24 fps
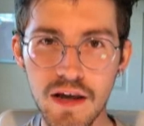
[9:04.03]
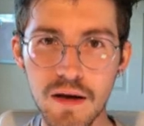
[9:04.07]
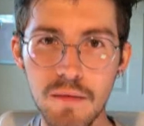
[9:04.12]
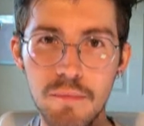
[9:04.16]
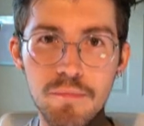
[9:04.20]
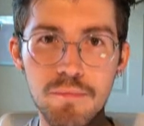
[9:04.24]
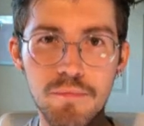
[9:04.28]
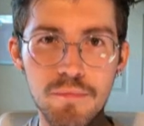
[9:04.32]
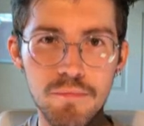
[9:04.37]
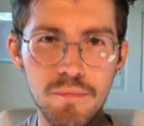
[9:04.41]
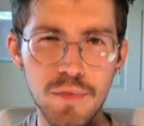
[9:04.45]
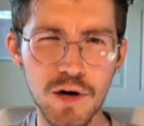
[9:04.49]
like
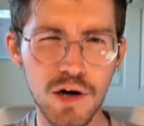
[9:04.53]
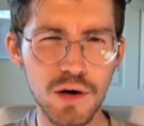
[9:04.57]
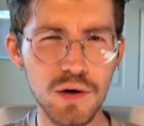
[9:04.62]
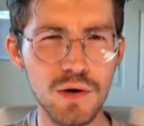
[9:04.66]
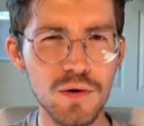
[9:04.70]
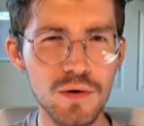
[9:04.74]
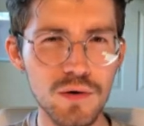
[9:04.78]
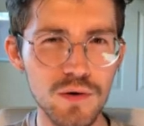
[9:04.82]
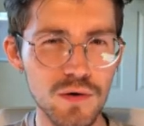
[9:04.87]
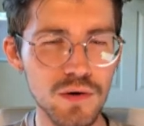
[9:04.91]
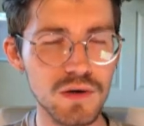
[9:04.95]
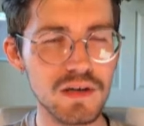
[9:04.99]

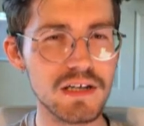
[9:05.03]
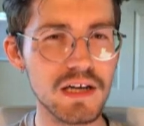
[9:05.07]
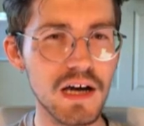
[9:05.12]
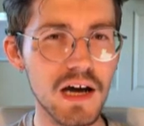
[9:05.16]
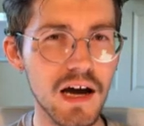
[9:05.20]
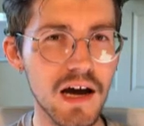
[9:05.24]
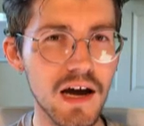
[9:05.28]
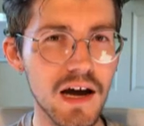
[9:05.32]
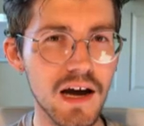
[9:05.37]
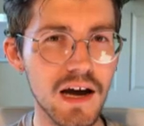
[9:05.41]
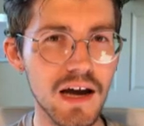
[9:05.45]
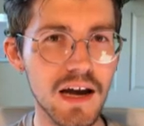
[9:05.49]
bow
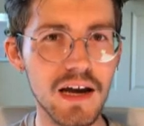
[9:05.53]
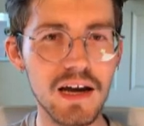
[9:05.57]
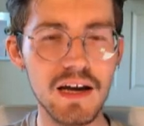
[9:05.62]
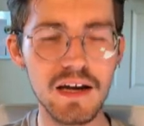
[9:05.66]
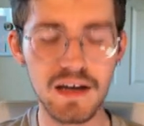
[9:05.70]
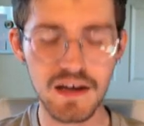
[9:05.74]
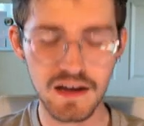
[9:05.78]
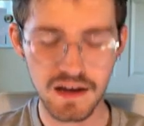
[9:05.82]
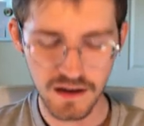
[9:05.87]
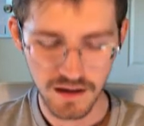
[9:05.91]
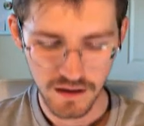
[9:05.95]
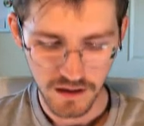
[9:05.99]
tie
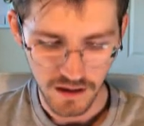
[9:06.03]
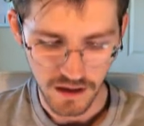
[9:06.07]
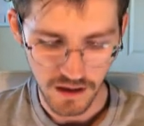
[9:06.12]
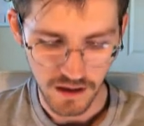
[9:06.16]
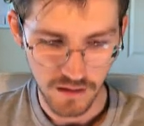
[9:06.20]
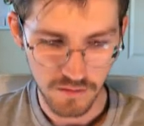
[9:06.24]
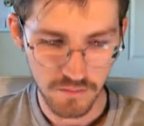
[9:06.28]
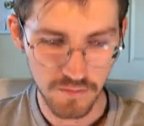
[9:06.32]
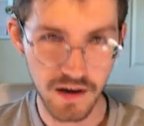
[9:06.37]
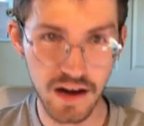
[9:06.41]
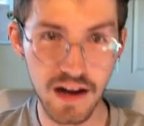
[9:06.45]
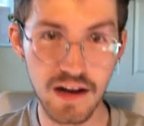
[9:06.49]

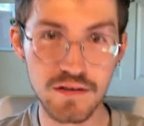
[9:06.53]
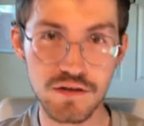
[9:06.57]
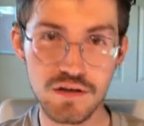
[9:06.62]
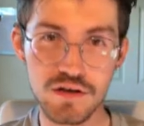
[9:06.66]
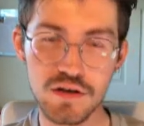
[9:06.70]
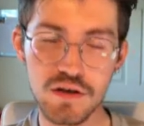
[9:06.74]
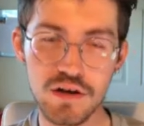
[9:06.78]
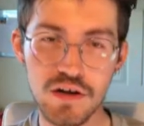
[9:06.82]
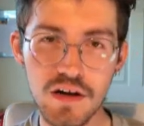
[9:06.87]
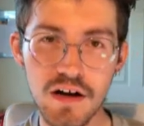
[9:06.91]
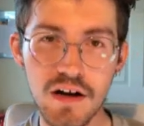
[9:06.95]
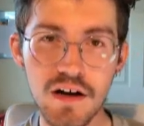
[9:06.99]
and
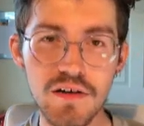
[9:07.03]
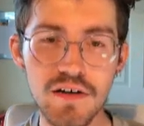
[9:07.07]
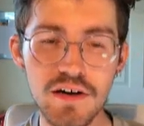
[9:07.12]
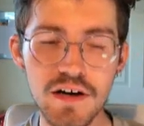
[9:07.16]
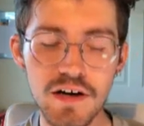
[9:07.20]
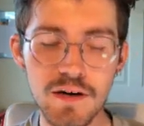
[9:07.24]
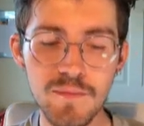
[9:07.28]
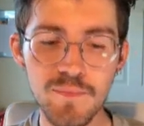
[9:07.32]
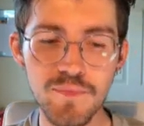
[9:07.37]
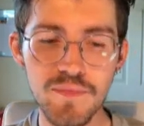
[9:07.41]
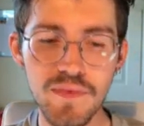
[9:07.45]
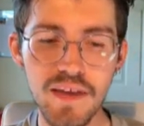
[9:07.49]
skirt
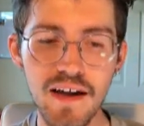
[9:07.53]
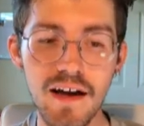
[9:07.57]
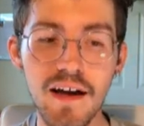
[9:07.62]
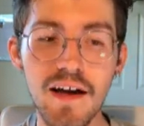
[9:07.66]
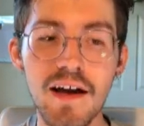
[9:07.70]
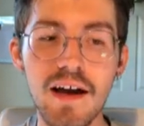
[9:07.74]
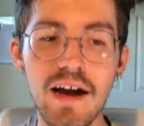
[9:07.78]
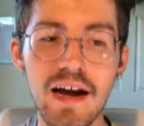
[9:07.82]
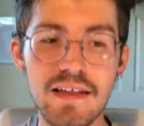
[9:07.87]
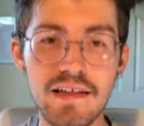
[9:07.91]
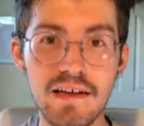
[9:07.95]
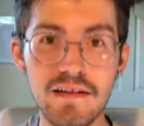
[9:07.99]
color,
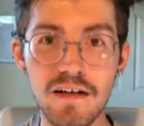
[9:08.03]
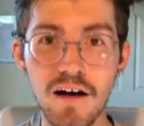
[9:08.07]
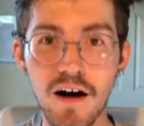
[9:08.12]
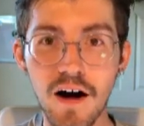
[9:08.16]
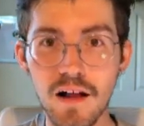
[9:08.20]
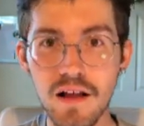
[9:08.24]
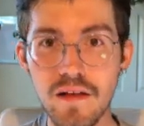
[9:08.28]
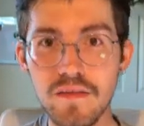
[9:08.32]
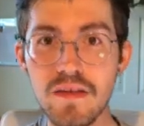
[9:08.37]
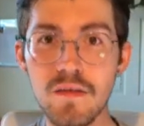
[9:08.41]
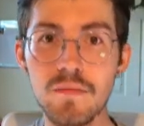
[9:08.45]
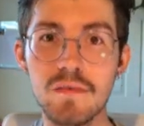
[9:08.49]
and then
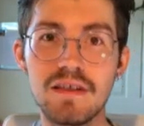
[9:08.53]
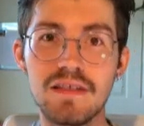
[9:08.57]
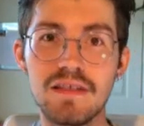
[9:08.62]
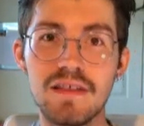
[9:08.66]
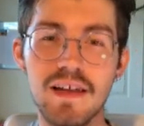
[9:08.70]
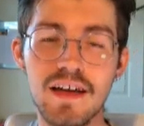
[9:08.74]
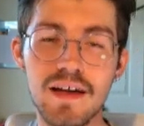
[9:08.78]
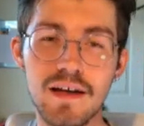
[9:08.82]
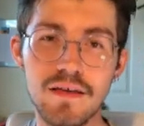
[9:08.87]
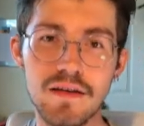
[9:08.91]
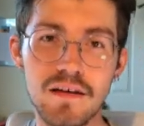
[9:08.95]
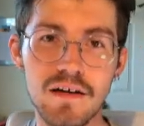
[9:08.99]
all of them in
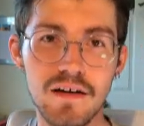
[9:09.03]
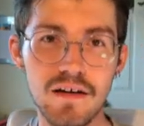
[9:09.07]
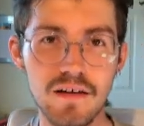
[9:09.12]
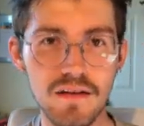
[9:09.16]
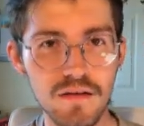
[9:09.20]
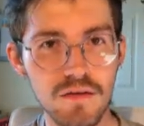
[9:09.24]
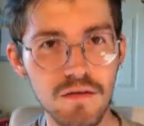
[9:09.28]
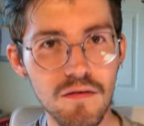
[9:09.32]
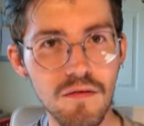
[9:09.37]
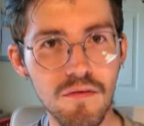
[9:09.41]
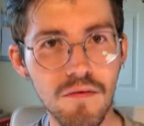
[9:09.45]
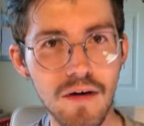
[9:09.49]
like
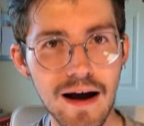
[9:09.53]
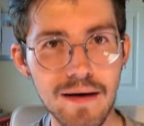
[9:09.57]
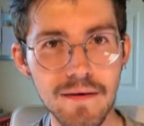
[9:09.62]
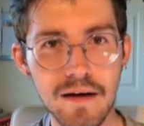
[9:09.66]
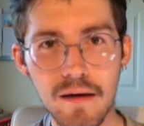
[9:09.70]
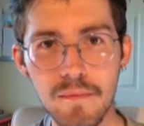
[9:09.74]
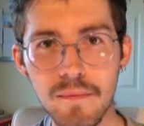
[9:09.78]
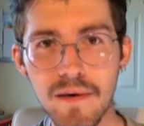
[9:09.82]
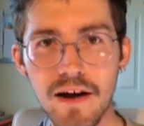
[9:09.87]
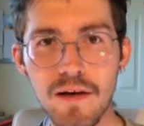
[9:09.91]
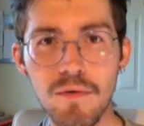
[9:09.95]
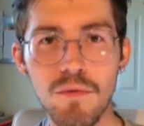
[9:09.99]
the
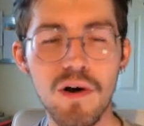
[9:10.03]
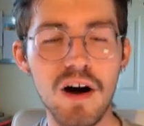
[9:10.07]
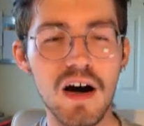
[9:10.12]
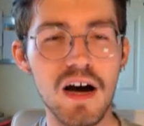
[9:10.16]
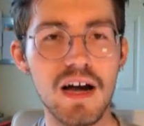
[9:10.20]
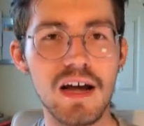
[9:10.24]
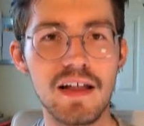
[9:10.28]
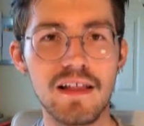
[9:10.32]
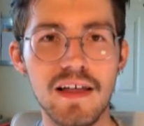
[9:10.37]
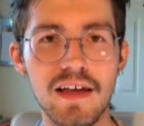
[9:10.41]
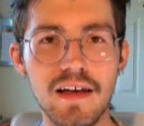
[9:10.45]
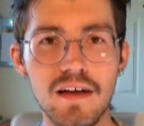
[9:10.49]

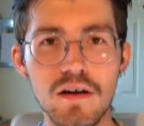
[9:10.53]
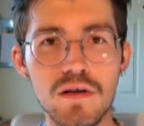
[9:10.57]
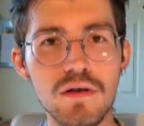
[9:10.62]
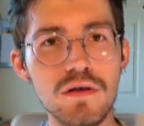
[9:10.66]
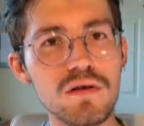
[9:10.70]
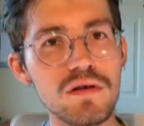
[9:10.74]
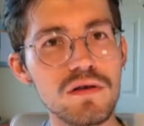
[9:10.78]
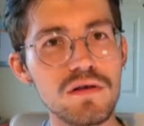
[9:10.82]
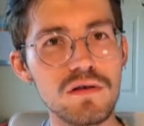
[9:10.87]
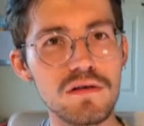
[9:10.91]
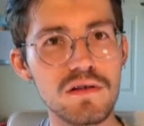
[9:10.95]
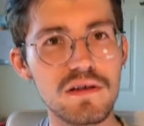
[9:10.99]
YYYY like
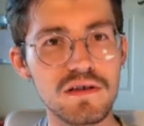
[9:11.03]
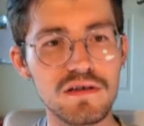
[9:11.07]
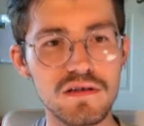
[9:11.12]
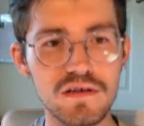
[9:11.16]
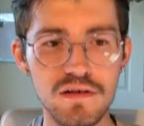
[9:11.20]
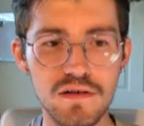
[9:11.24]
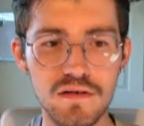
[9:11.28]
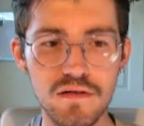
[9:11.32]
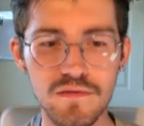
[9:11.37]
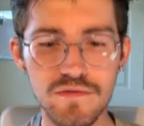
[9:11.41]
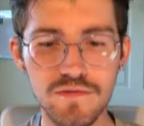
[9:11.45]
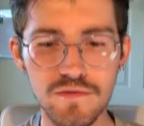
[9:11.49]
Clueless
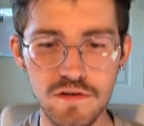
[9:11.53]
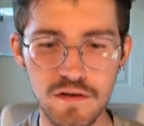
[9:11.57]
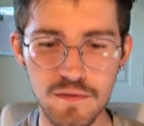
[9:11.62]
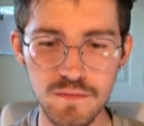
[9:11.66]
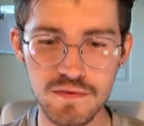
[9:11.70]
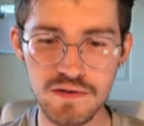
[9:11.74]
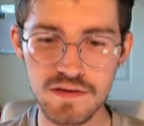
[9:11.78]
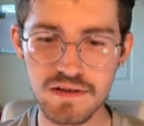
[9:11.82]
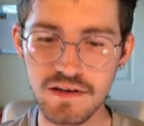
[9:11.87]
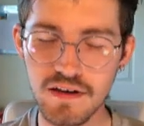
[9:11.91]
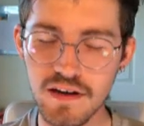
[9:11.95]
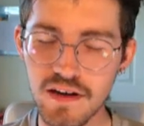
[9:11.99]

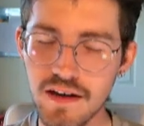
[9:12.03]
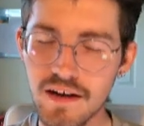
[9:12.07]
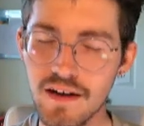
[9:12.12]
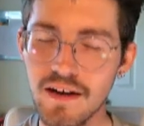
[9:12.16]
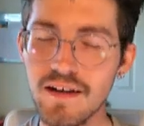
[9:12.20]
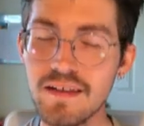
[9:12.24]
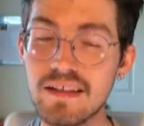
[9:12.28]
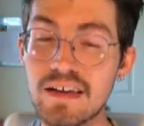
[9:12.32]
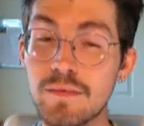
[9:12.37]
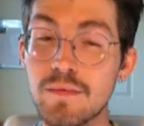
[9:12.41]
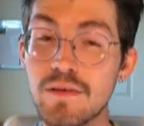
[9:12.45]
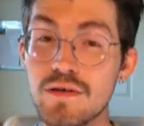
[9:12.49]
uniforms. I
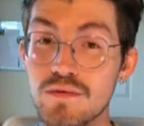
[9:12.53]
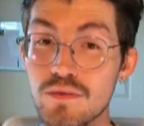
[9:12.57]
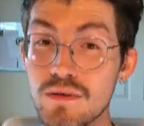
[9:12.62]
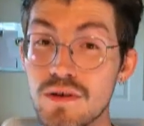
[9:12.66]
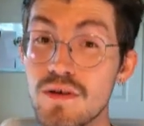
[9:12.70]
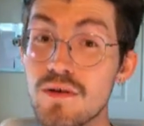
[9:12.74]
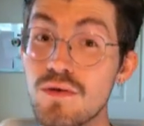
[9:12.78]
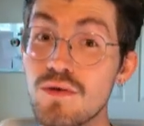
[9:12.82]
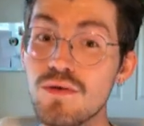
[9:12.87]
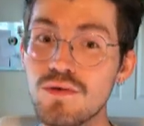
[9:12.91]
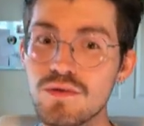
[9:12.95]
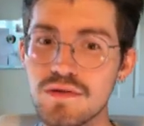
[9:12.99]
think it'd be
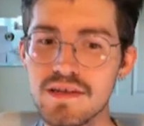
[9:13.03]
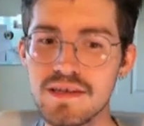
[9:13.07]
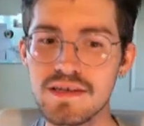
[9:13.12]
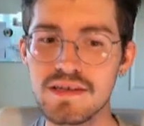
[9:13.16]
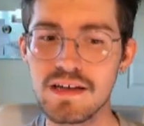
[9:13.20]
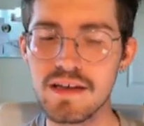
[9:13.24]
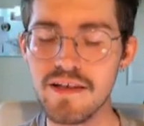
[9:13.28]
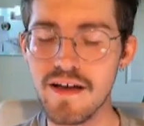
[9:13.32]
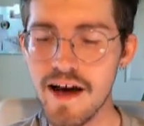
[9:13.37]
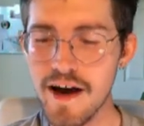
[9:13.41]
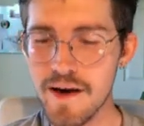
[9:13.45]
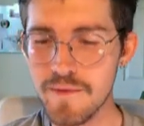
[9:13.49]
really cool to
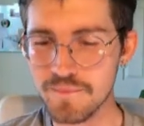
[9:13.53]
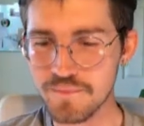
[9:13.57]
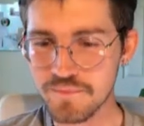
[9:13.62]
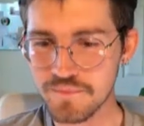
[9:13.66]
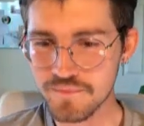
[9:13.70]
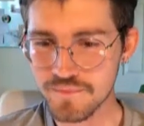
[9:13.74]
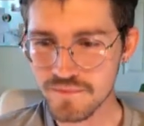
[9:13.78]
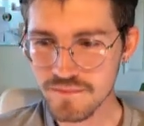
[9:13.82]
see that.